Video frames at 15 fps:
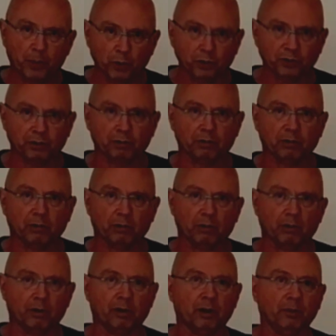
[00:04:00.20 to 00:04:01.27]
push
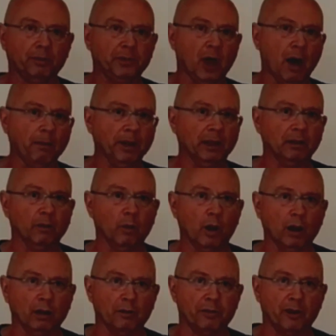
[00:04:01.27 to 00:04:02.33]
the abdominal
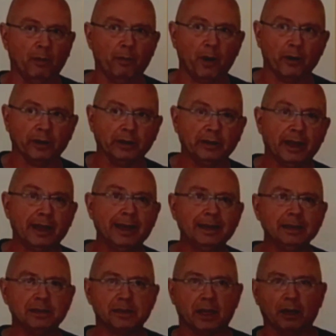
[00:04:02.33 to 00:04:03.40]
wall of the opponent
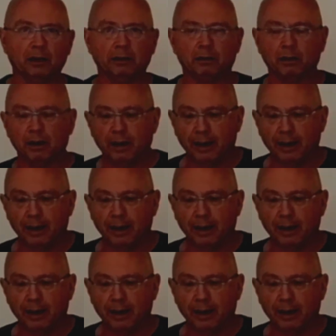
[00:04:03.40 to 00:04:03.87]
inside